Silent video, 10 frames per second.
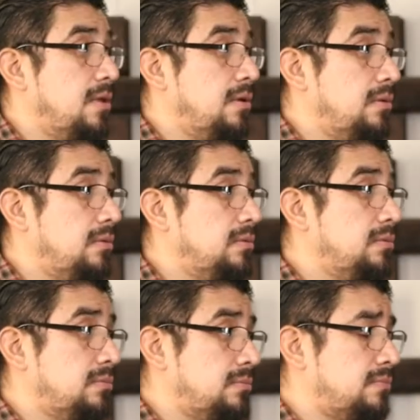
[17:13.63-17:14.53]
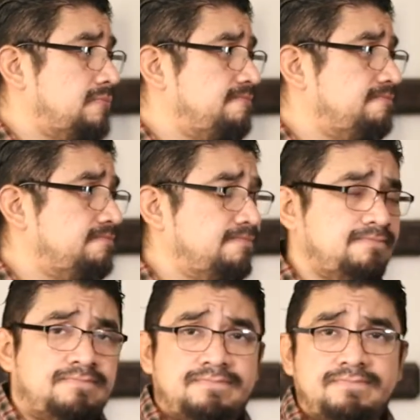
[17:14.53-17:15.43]

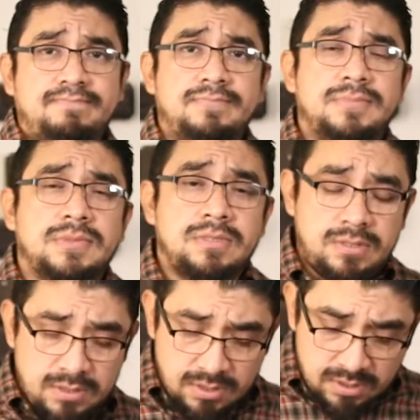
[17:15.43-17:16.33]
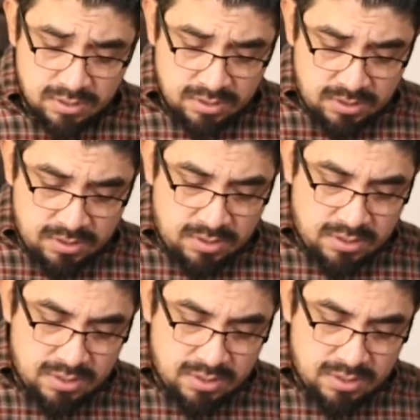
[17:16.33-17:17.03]
[no speech]